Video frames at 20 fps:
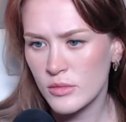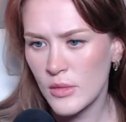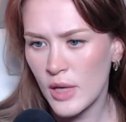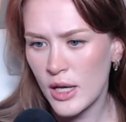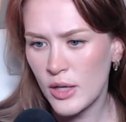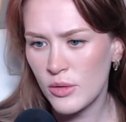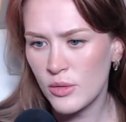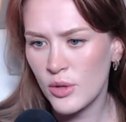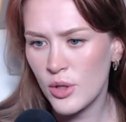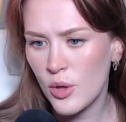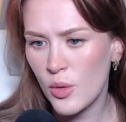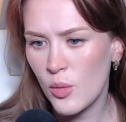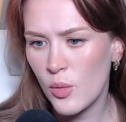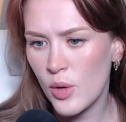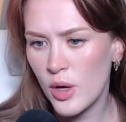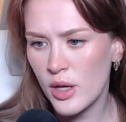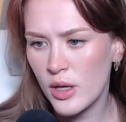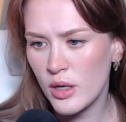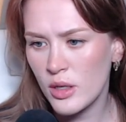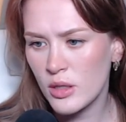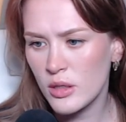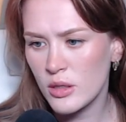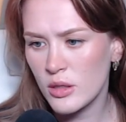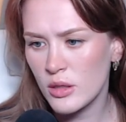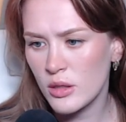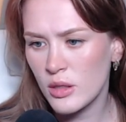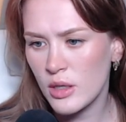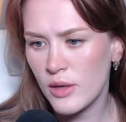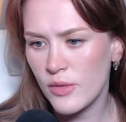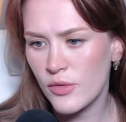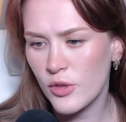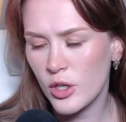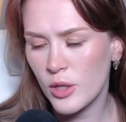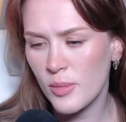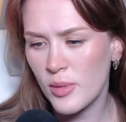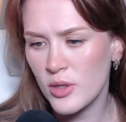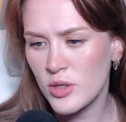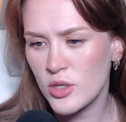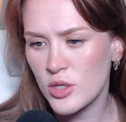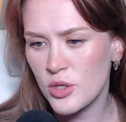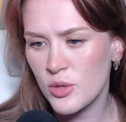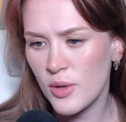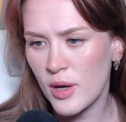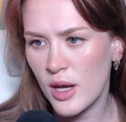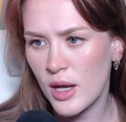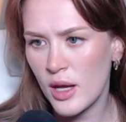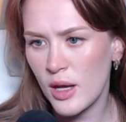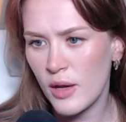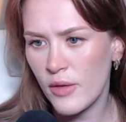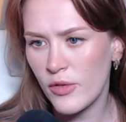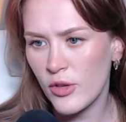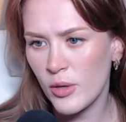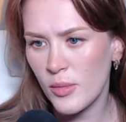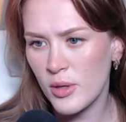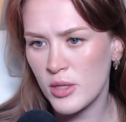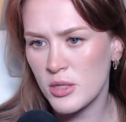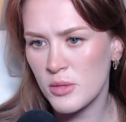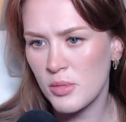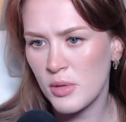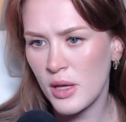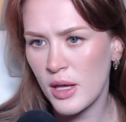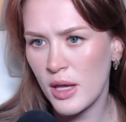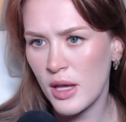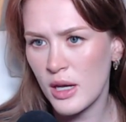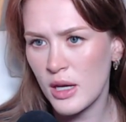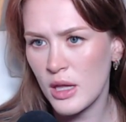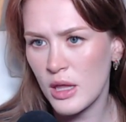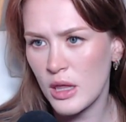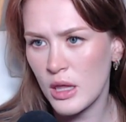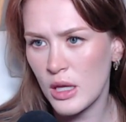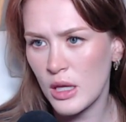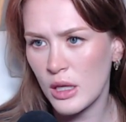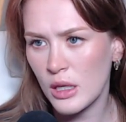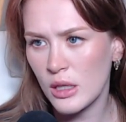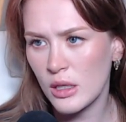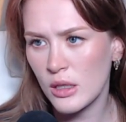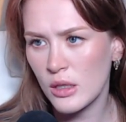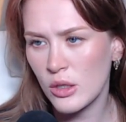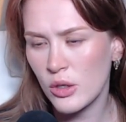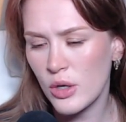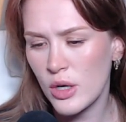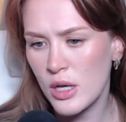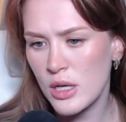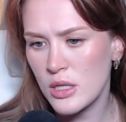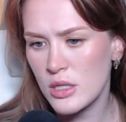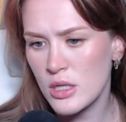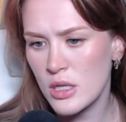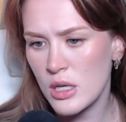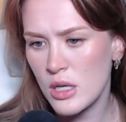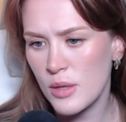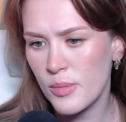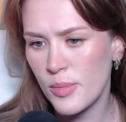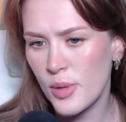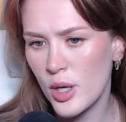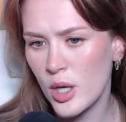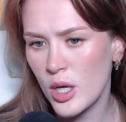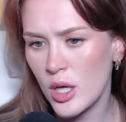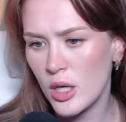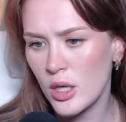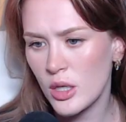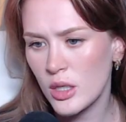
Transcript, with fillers: I don't know what if they're about to do if they're about to play anything crazy, but